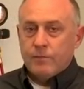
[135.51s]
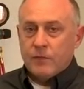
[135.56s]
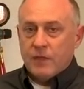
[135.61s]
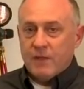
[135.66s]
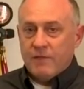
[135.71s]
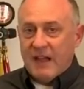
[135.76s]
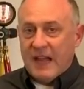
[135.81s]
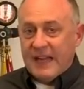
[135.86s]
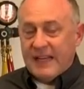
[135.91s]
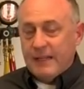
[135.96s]
The
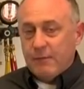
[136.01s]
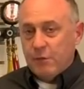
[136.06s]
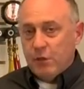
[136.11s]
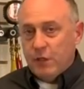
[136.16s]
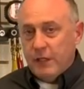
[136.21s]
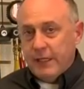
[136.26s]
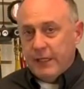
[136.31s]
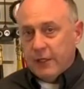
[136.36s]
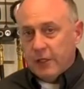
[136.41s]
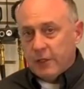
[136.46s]
vacuum
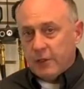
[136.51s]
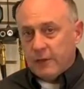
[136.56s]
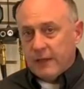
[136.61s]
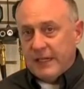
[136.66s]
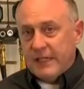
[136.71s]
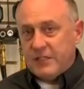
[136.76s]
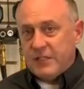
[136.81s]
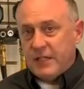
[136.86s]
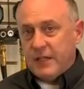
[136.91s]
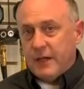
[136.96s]
cleaner
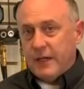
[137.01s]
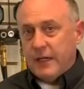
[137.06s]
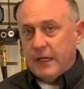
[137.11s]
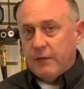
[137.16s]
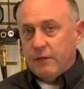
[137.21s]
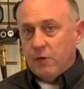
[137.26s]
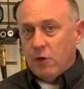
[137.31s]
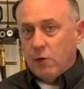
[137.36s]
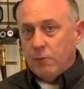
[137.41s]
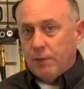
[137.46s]
creates an area
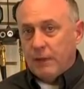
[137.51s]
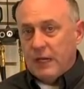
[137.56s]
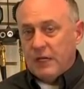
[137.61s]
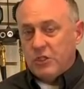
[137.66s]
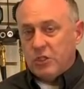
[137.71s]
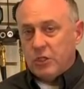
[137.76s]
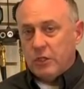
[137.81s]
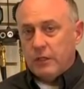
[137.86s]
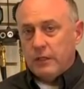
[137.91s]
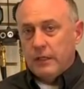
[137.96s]
of low
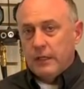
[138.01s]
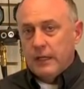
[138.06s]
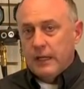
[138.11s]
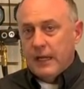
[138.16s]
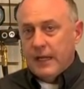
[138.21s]
pressure,